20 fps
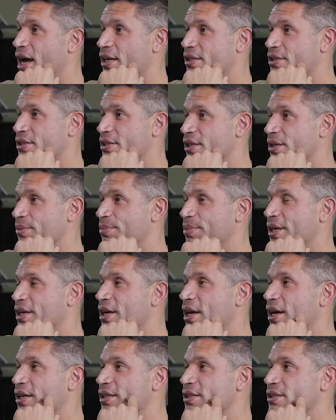actually,
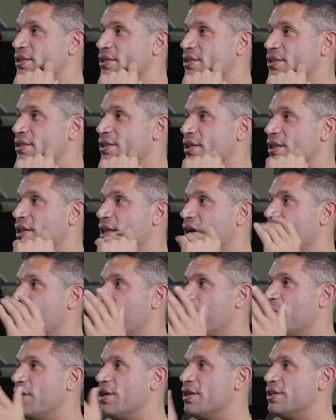because there
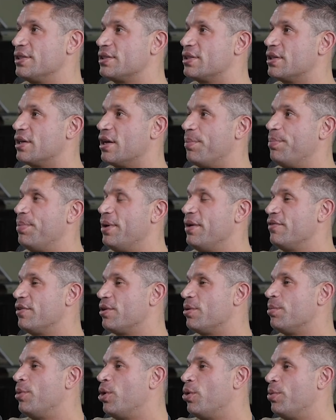was a
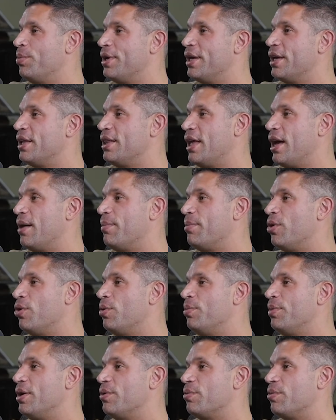pivotal moment, and that
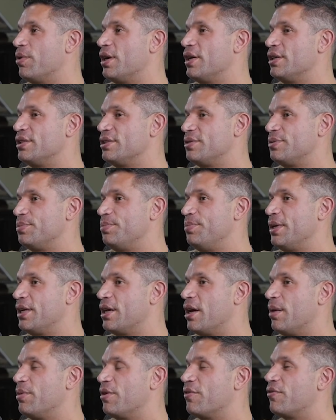moment was
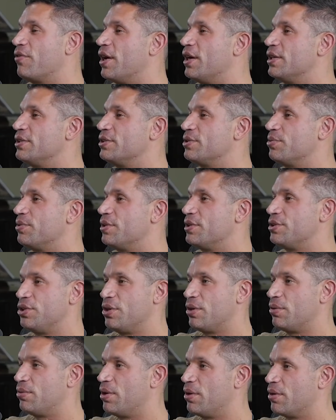becoming friends with
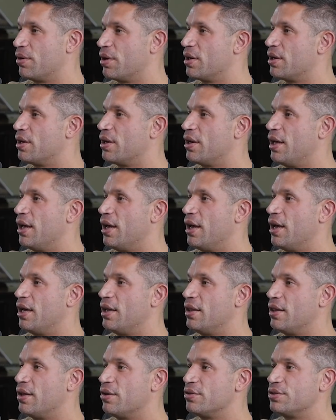Joe Rogan.
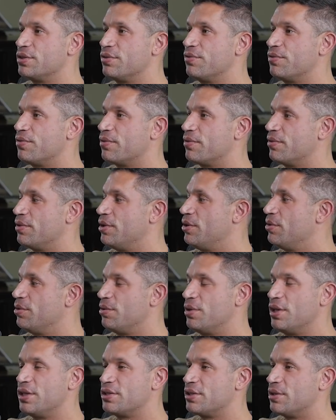And those of you who
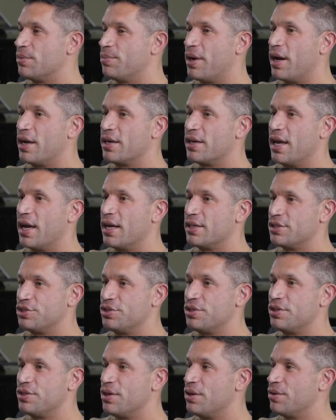listen to podcasts
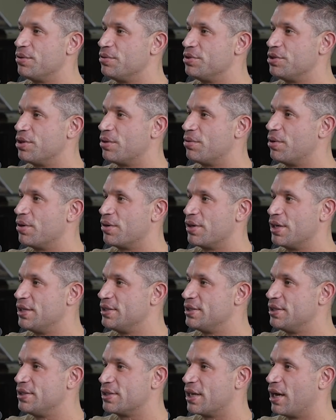should know who Joe Rogan
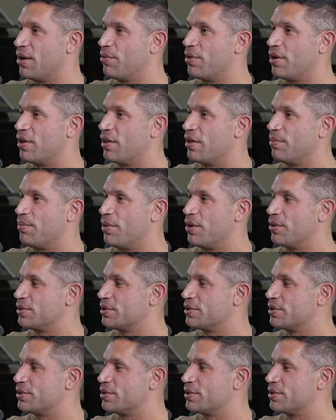is. He's got one of the